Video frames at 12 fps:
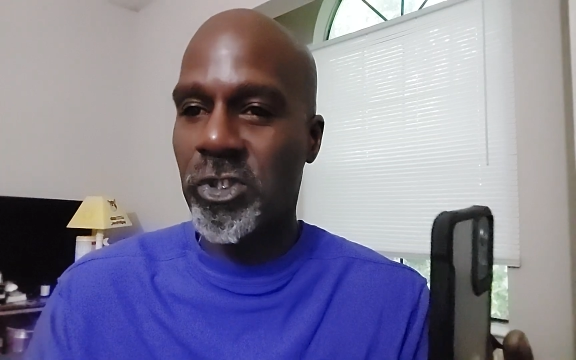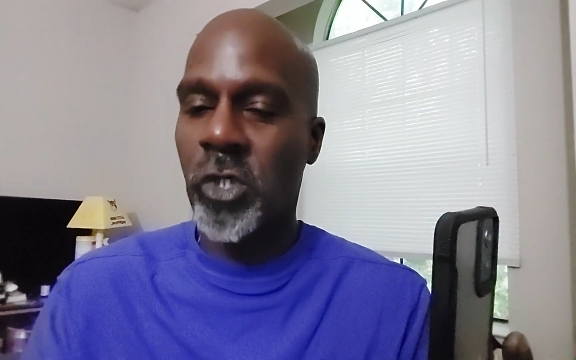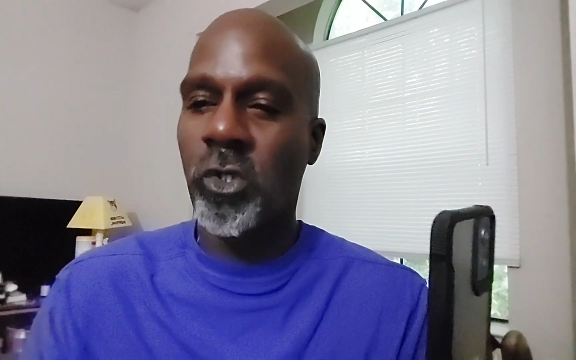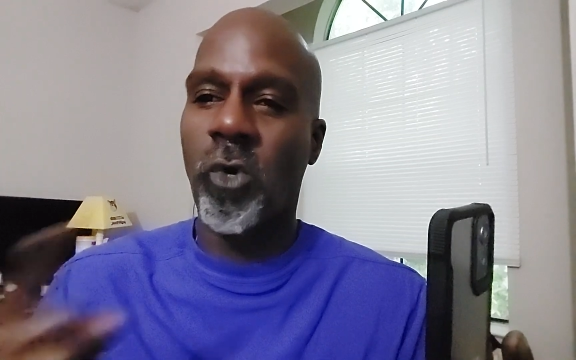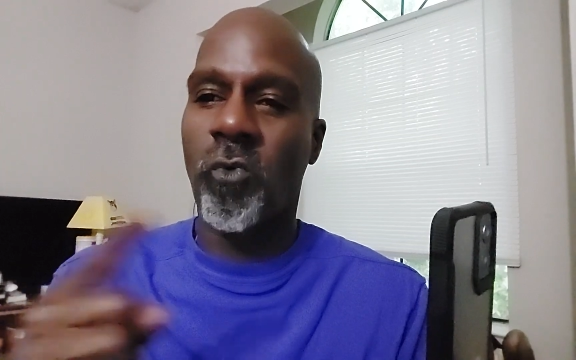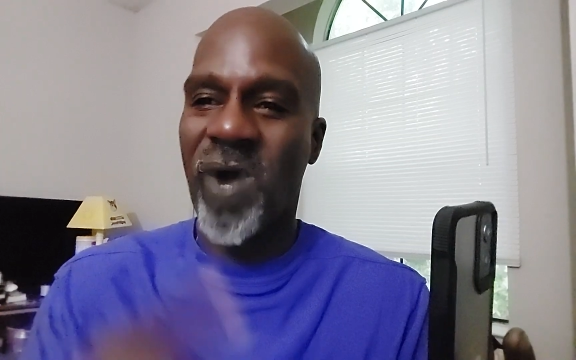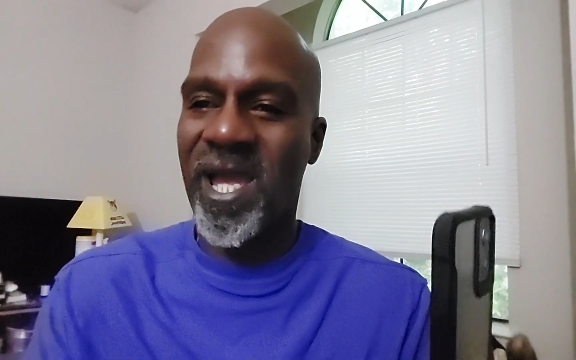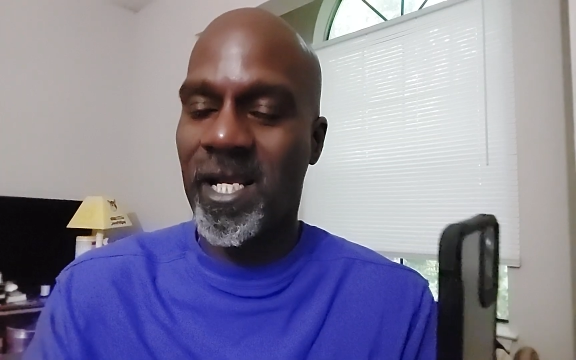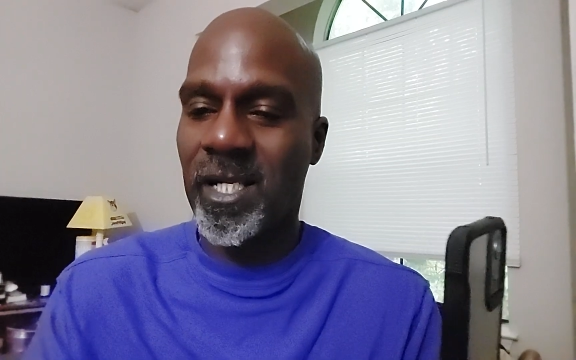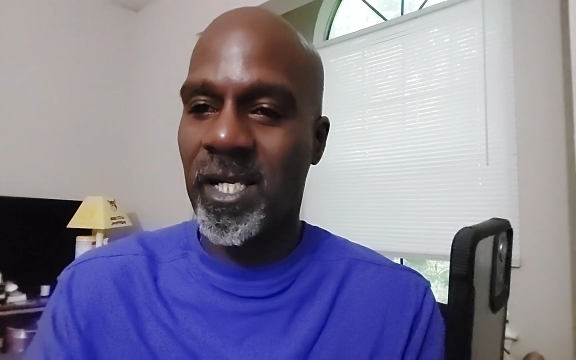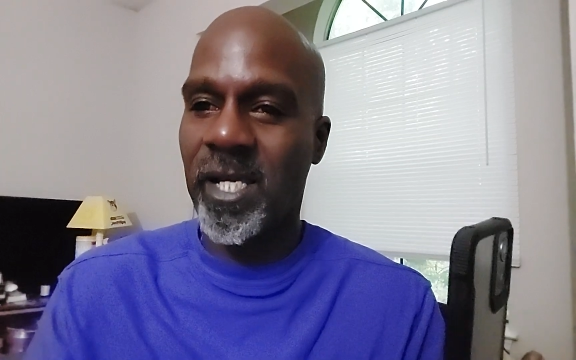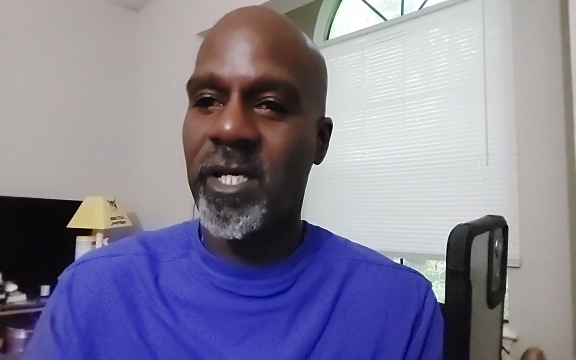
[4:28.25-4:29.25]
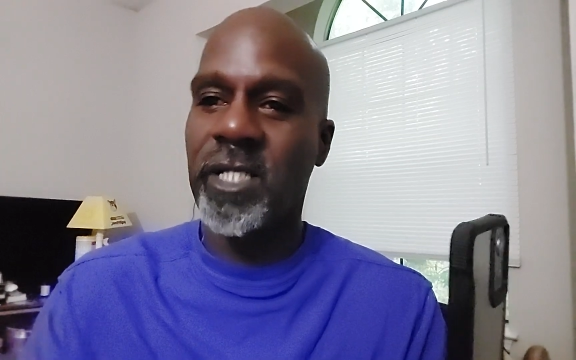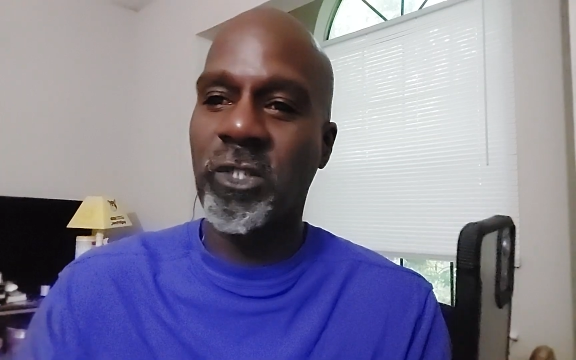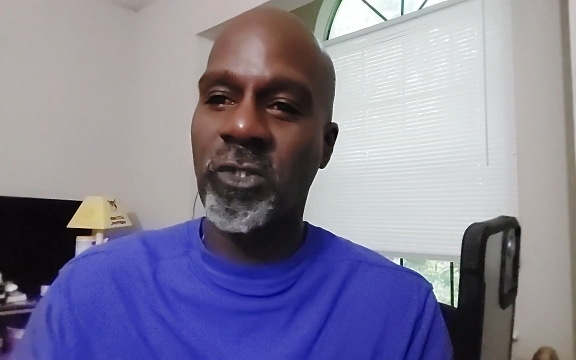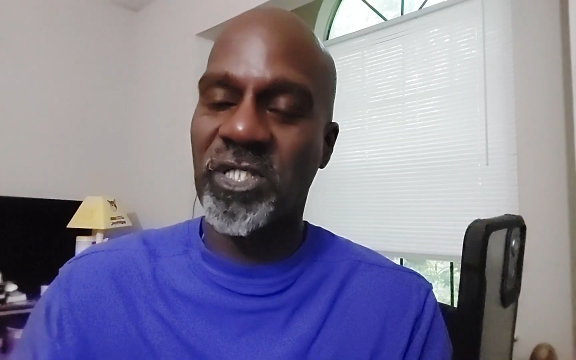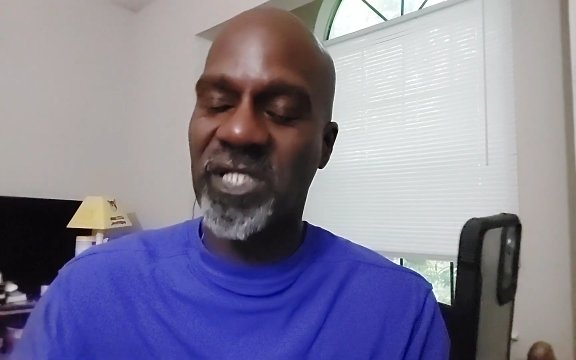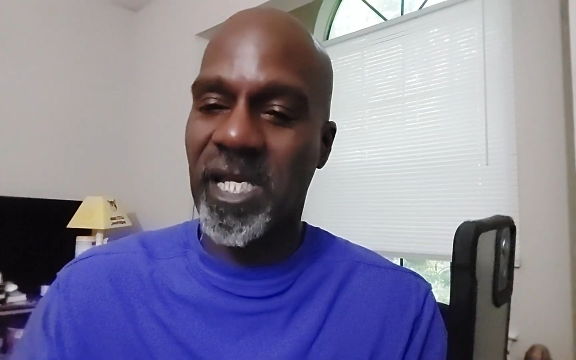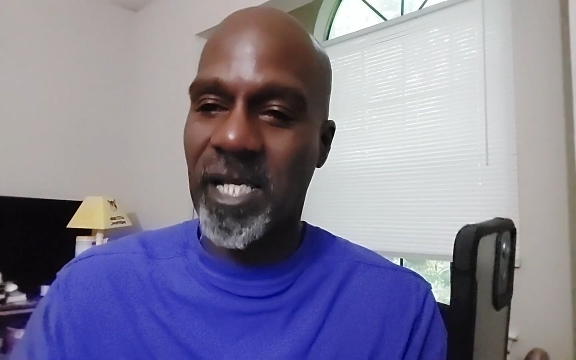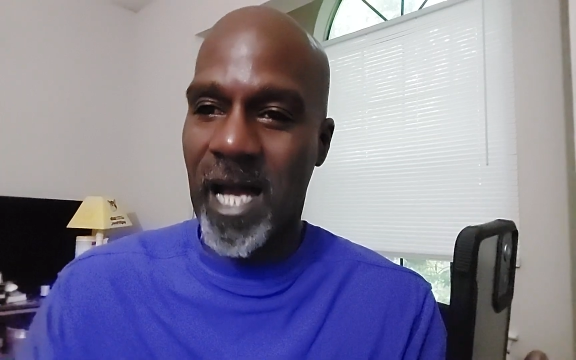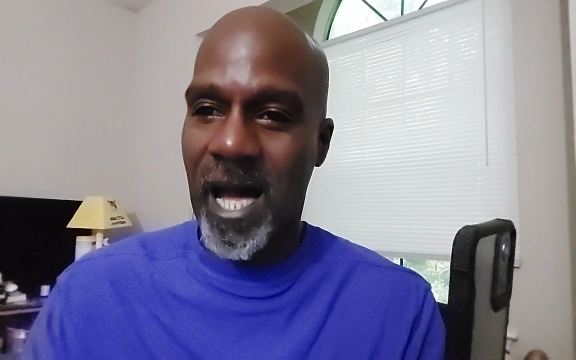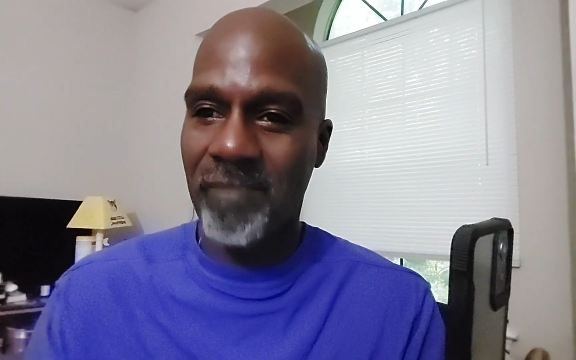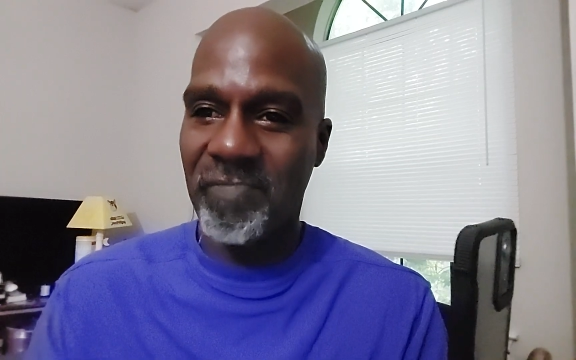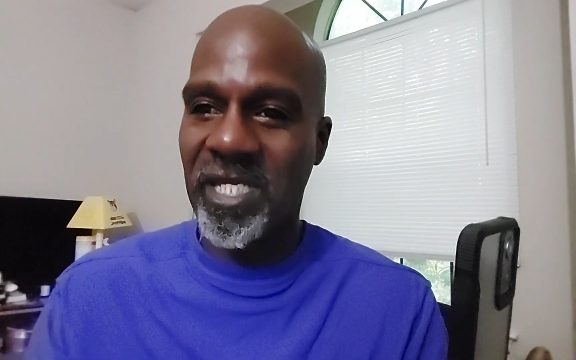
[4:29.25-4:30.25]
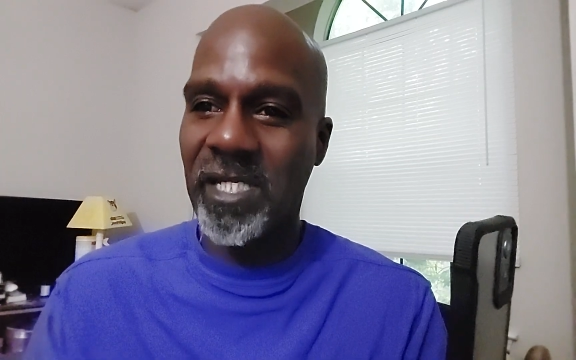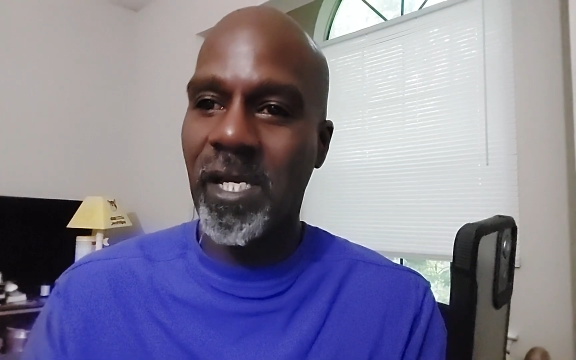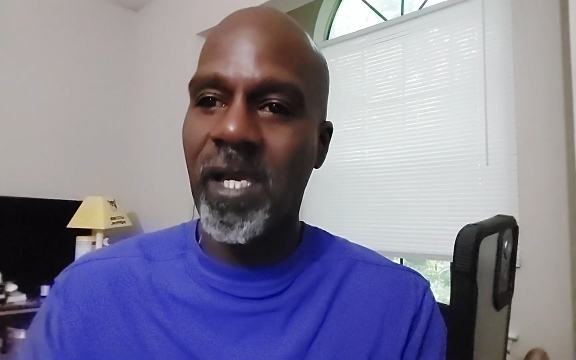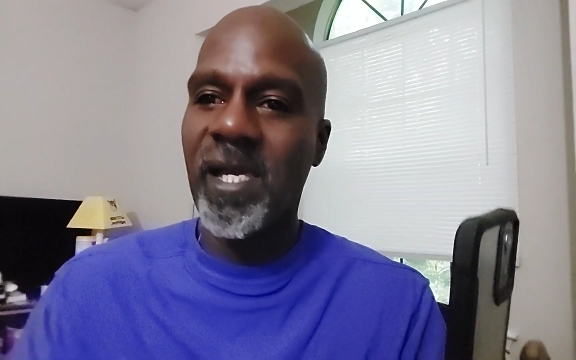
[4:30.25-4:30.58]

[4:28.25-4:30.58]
You're going to right click. It's going to say copy.